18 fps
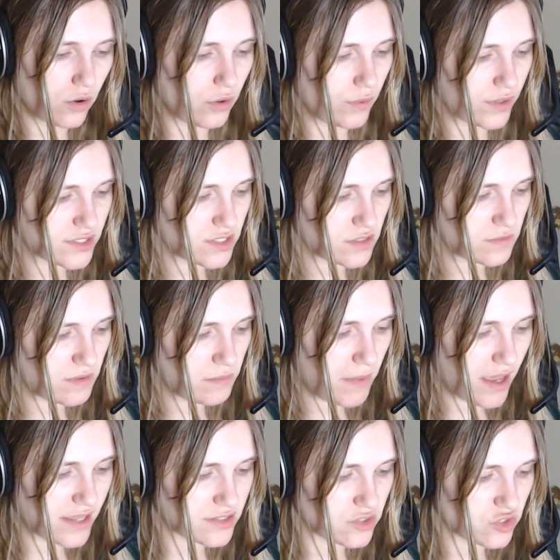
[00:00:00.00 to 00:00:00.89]
Oh no, excuse me,
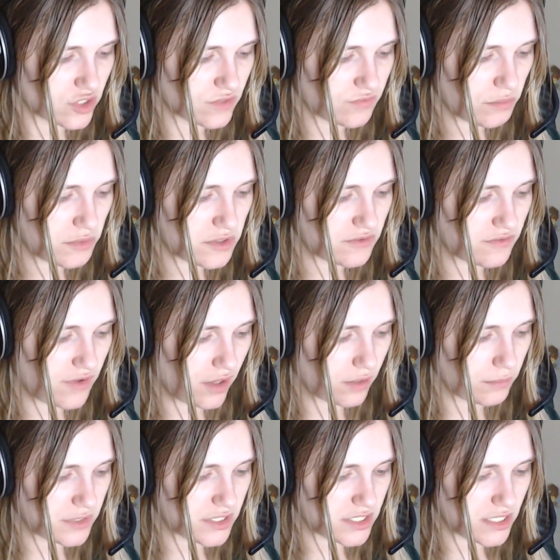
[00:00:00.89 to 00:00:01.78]
messages from the
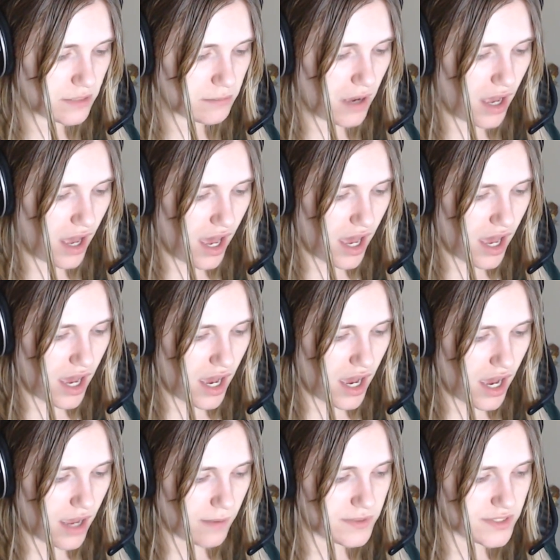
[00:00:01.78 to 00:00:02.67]
development team.
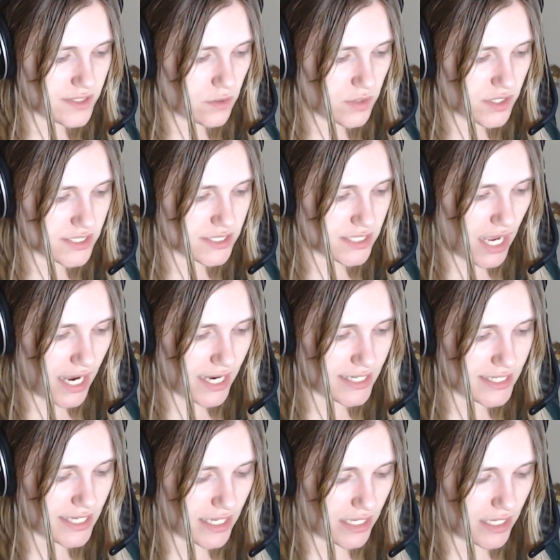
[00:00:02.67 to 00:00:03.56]
I'm so
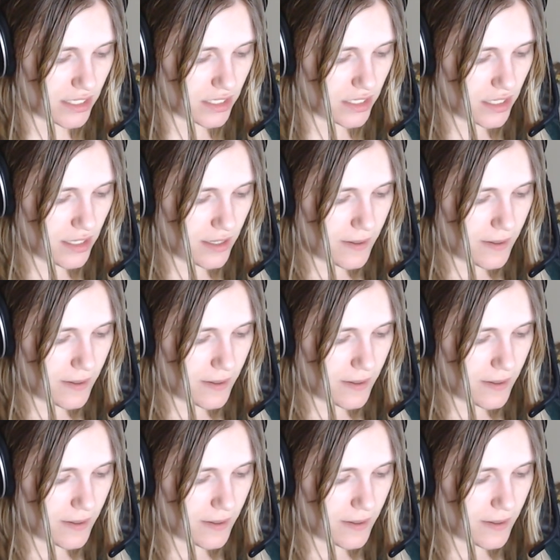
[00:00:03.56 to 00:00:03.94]
excited.